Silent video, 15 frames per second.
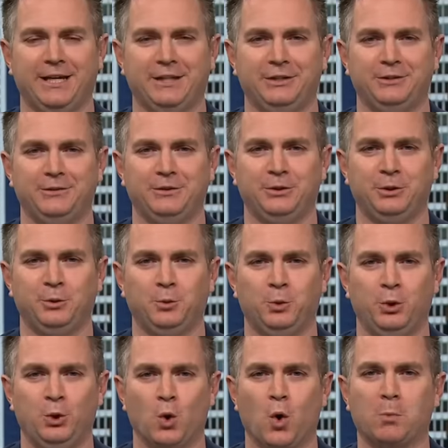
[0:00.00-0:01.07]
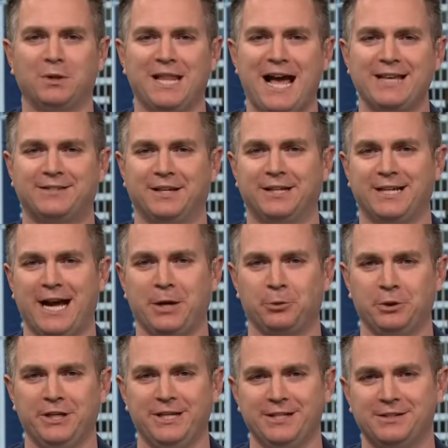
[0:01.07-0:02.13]
that normalizing
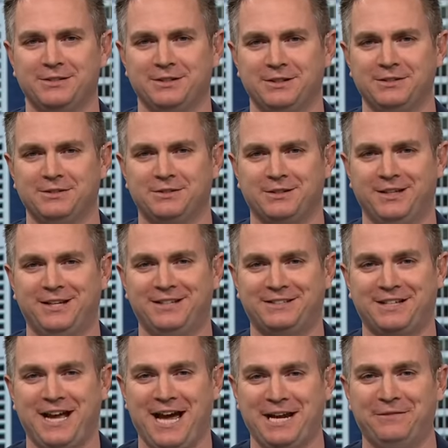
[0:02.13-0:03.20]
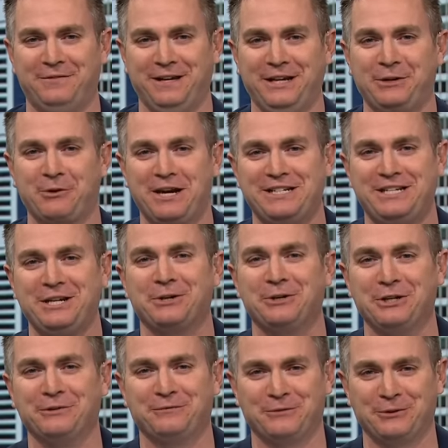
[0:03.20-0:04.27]
Kyrie is kind of a
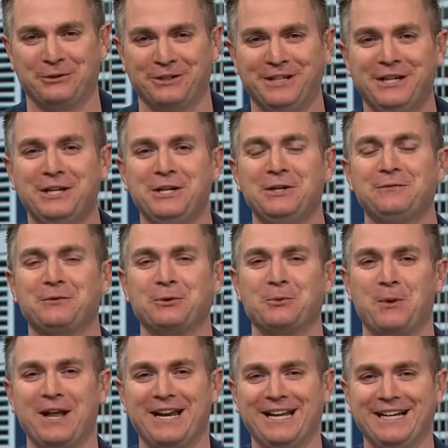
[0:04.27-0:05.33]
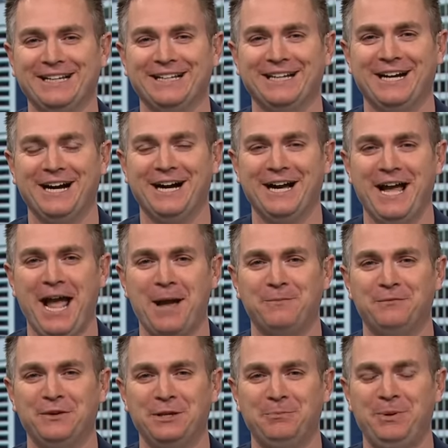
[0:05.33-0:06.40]
criteria for winning
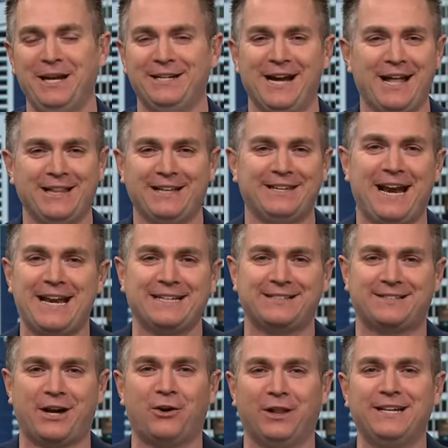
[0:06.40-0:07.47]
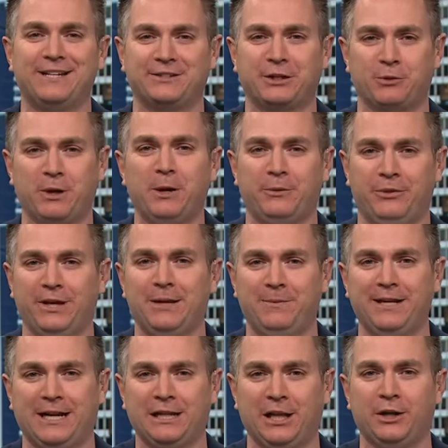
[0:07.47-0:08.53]
MVP. Not that I necessarily disagree with it. I
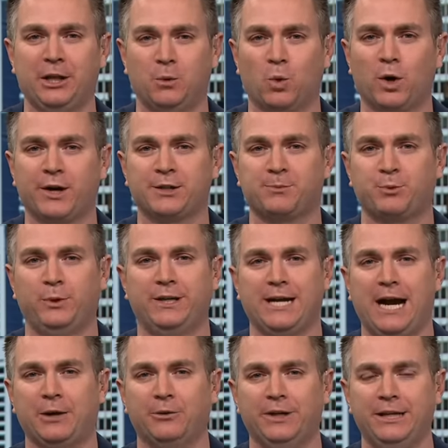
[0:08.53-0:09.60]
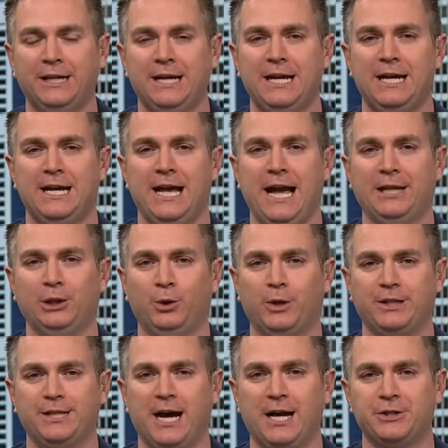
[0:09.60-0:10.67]
mean, it clearly works between Kyrie and
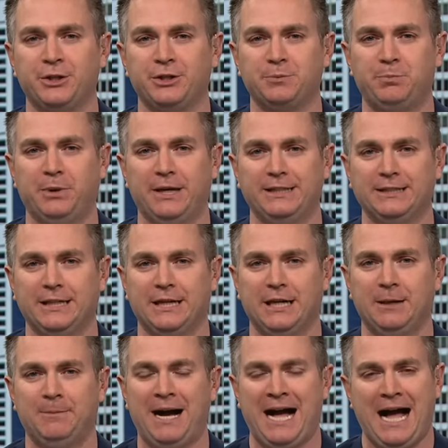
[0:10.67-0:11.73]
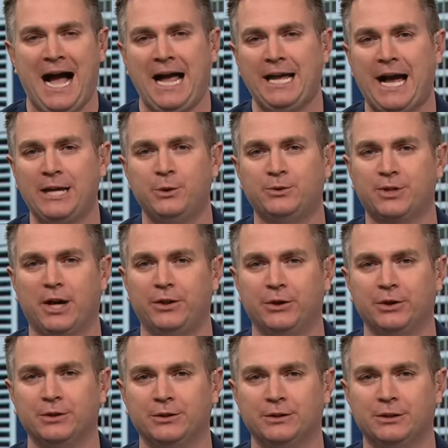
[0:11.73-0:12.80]
Luka Doncic, but I use
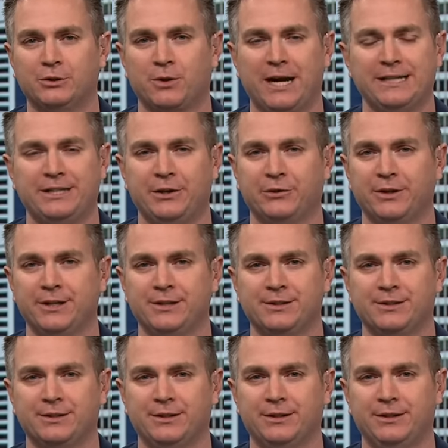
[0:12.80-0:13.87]
other criterias